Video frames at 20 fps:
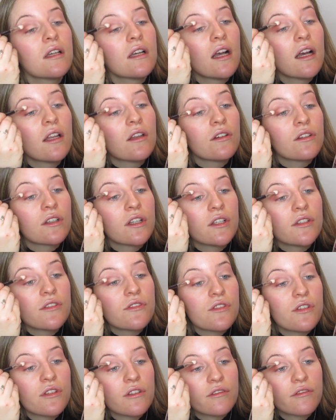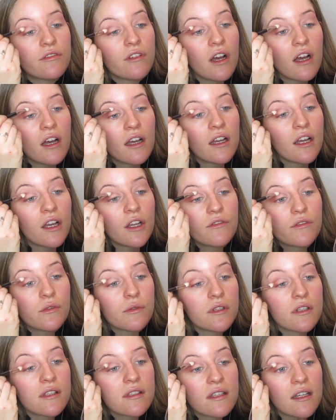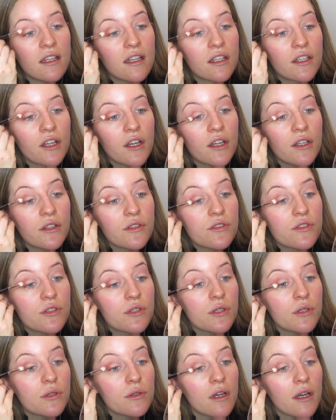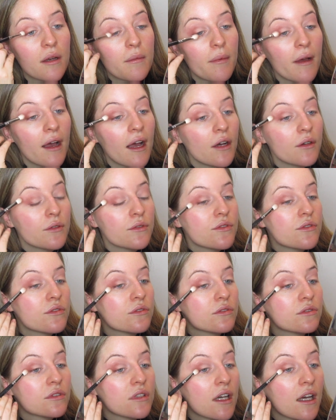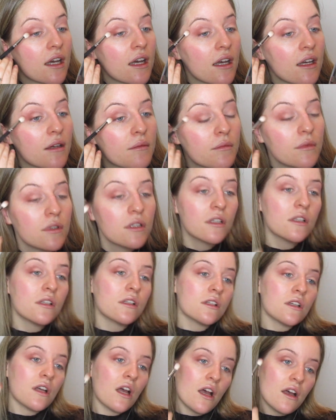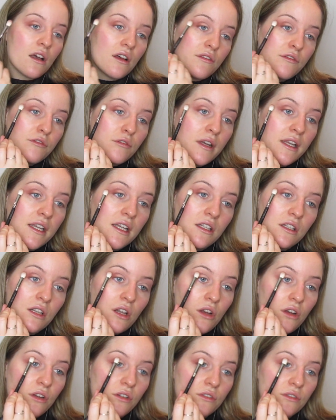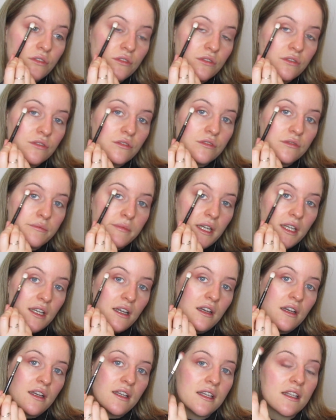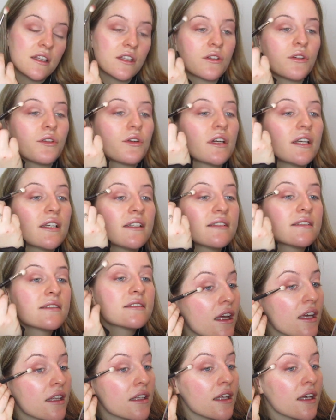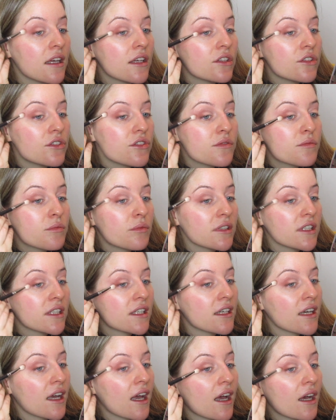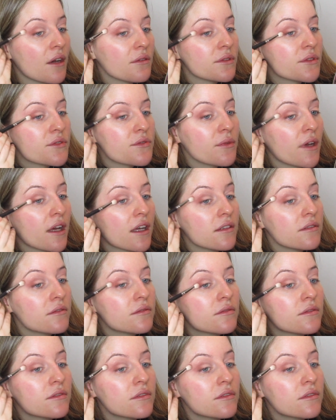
I'm not going too far over with this colour, going to about halfway along my eye in the crease, and then just bringing it out as well.